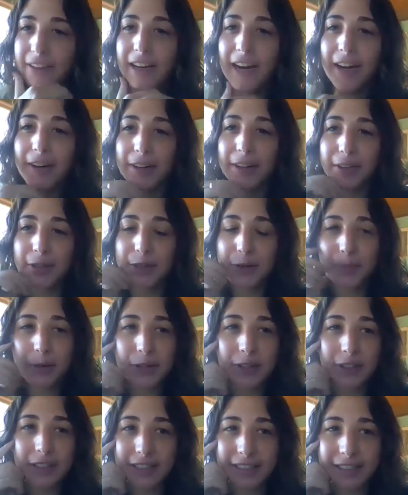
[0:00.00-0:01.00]
the narrator
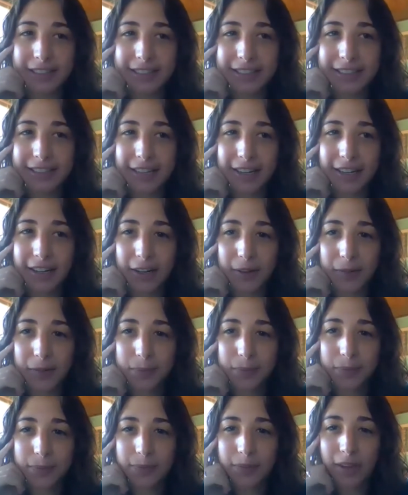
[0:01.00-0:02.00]
community is
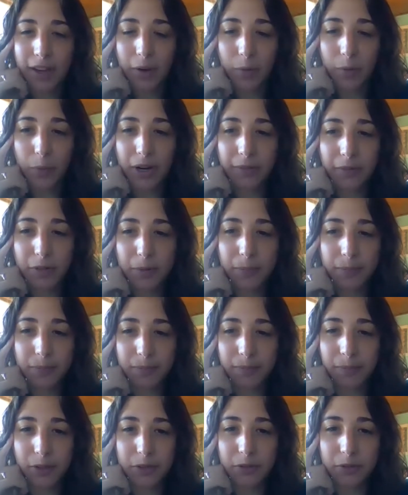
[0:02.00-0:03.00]
one of the
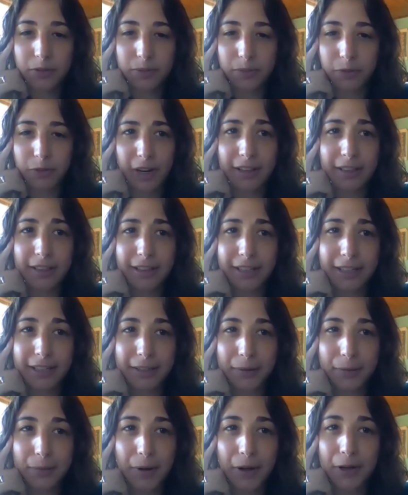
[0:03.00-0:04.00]
most
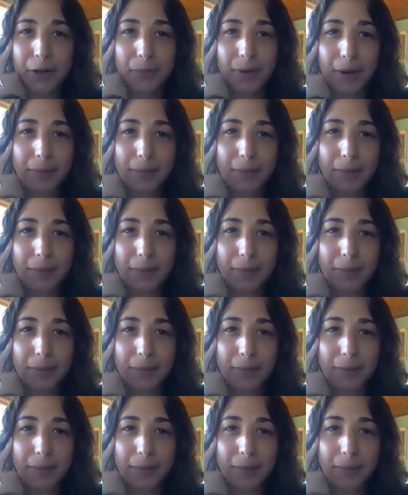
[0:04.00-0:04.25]
friendly, welcome.